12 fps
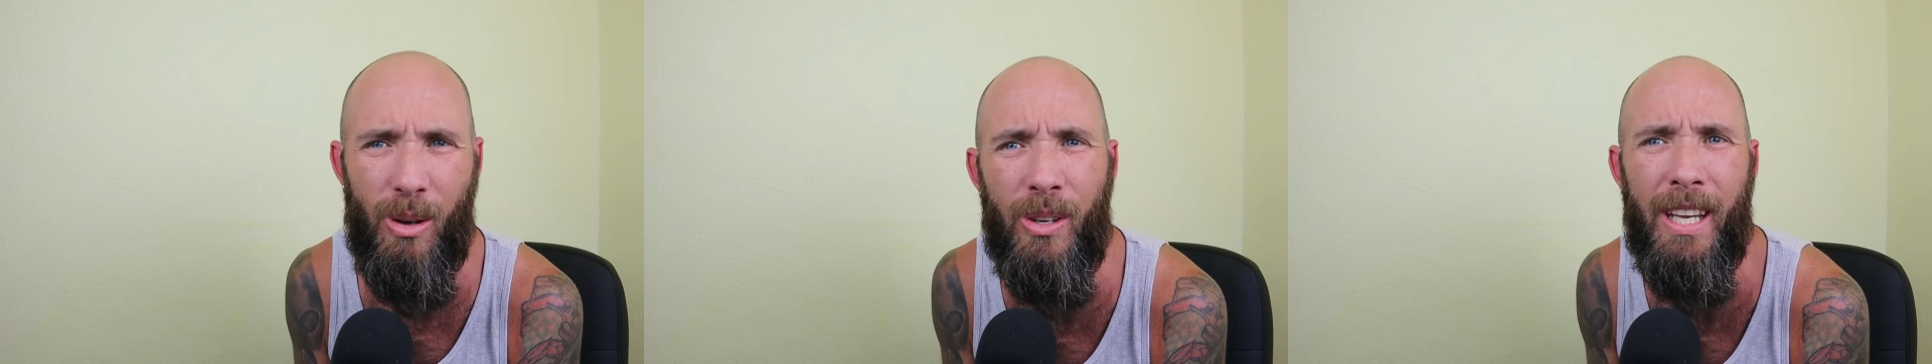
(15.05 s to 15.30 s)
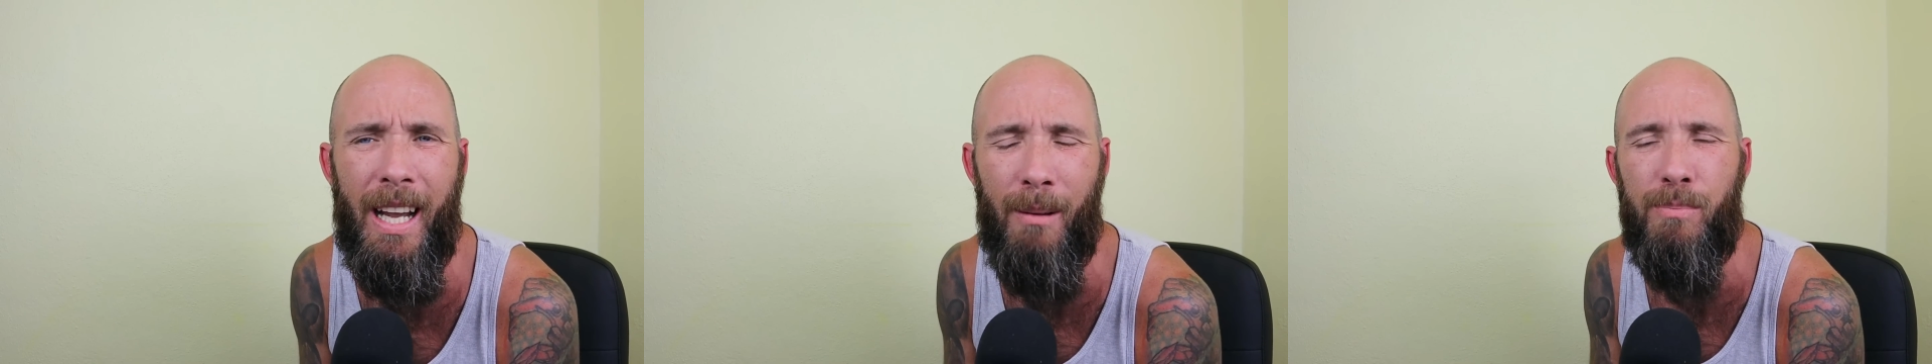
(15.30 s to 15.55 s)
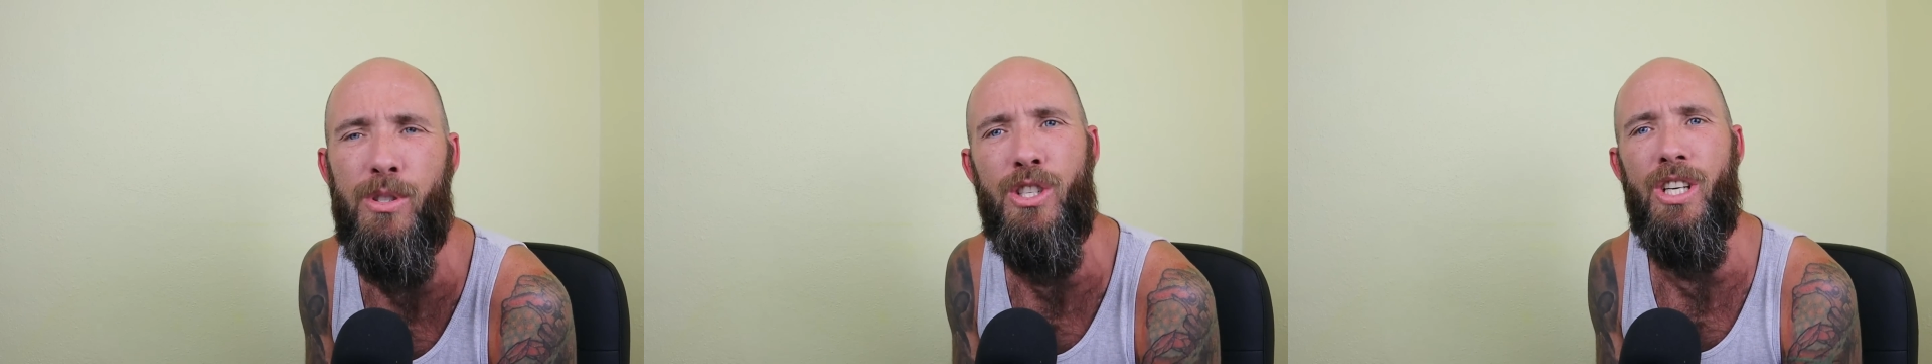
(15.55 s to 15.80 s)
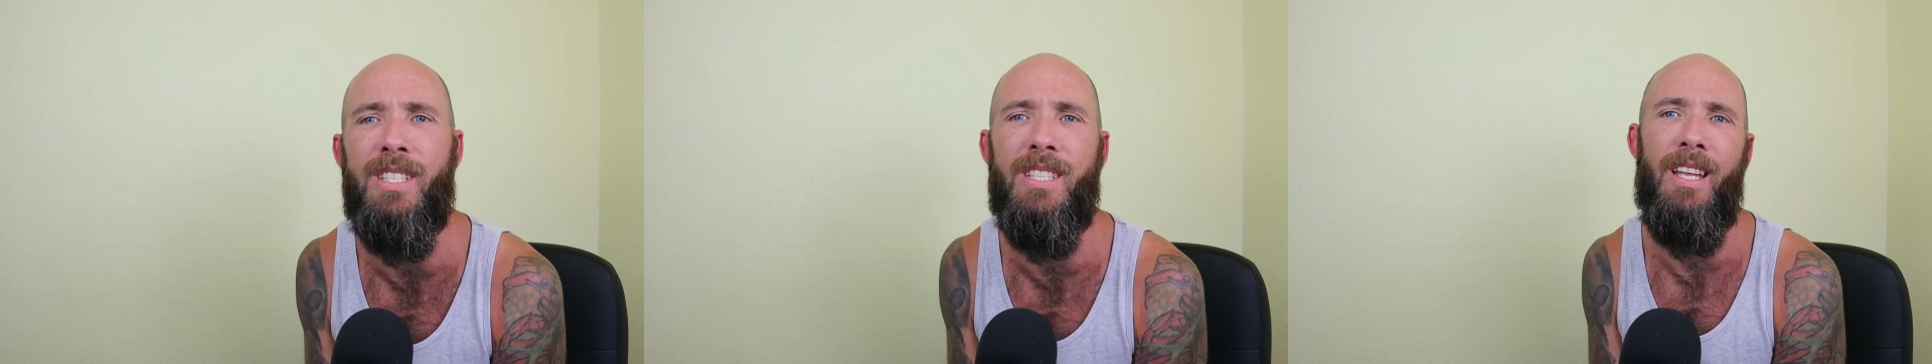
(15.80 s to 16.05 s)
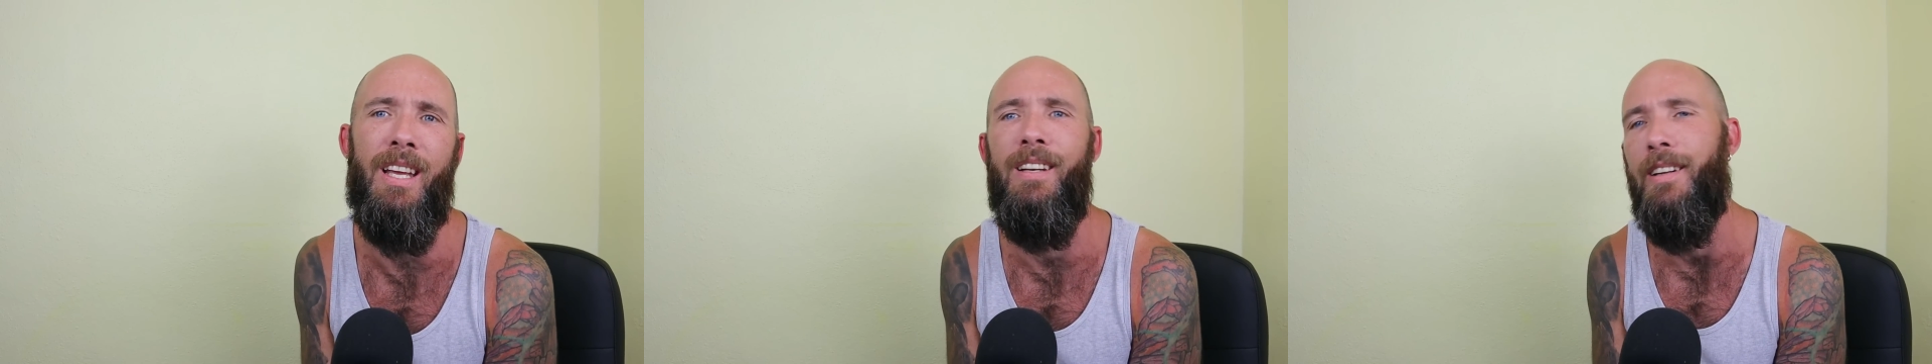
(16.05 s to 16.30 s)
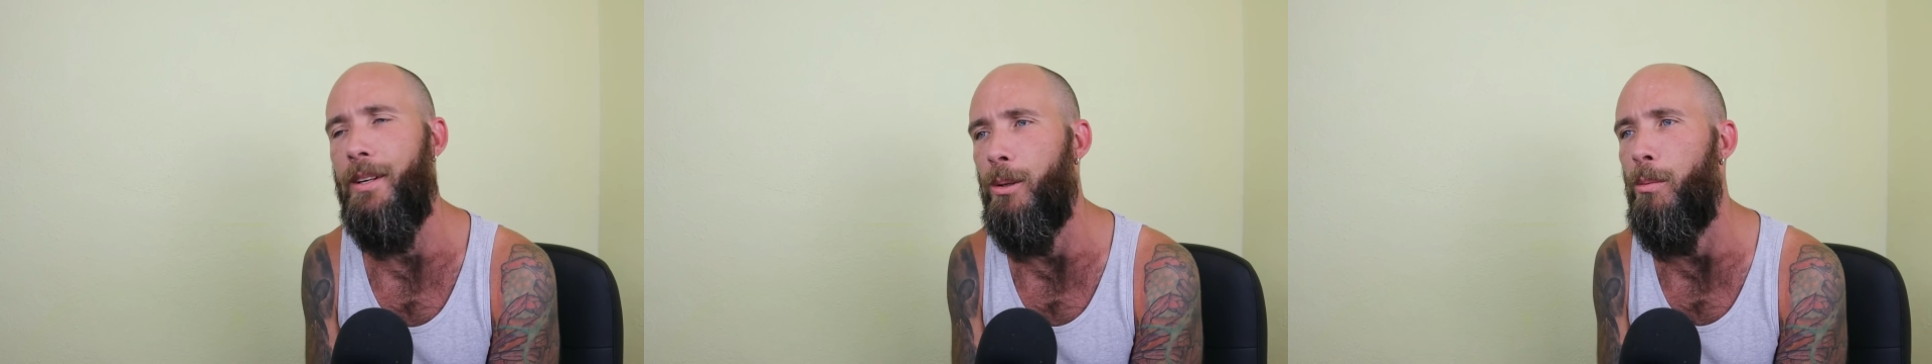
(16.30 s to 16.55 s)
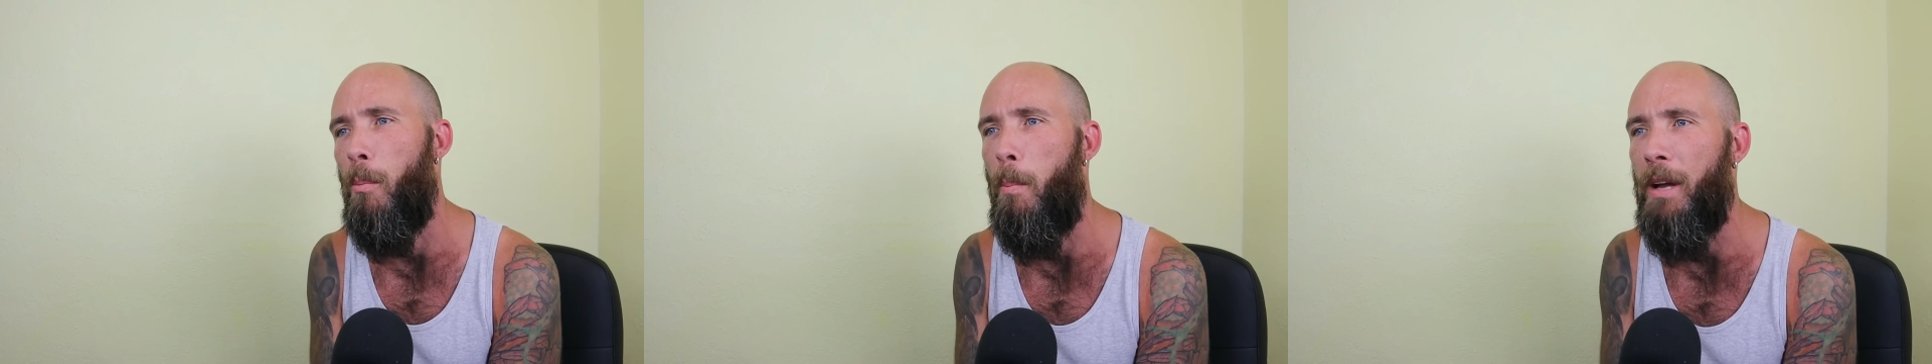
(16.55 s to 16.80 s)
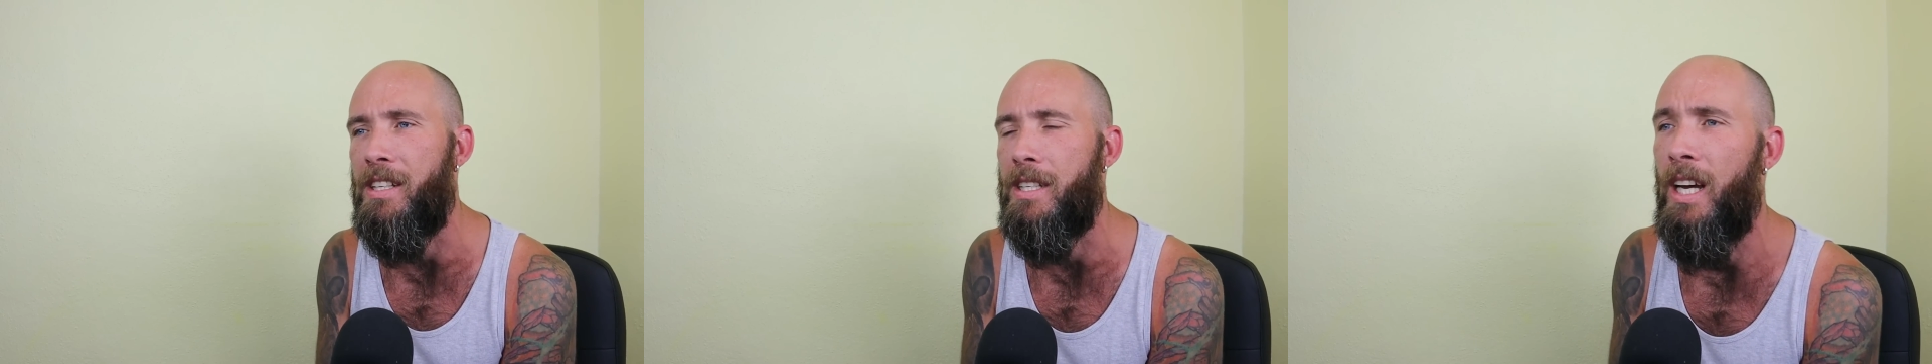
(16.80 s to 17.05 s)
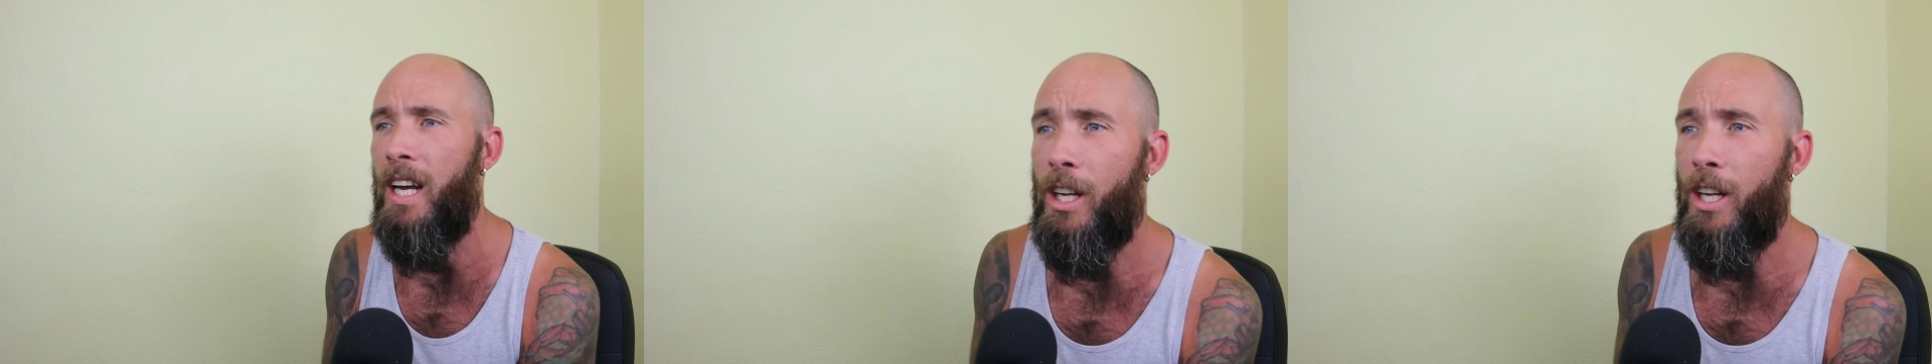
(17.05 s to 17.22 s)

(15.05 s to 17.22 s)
looking up just a little bit.